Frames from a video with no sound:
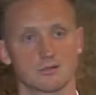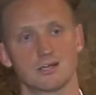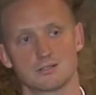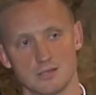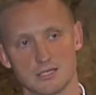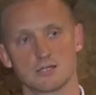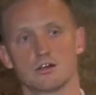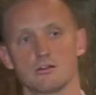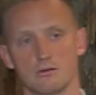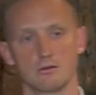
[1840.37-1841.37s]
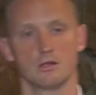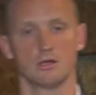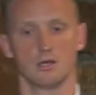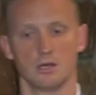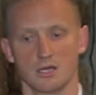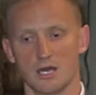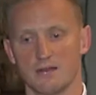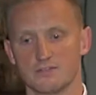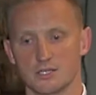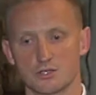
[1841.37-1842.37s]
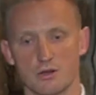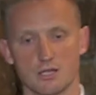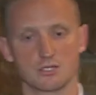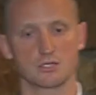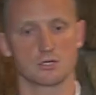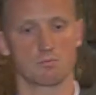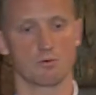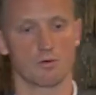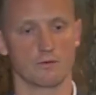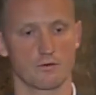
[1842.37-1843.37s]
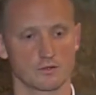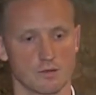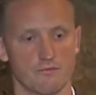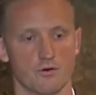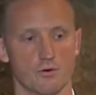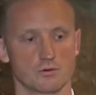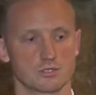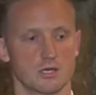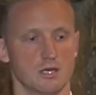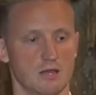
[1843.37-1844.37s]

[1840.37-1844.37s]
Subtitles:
So that's another kind of as a transition point for some folks.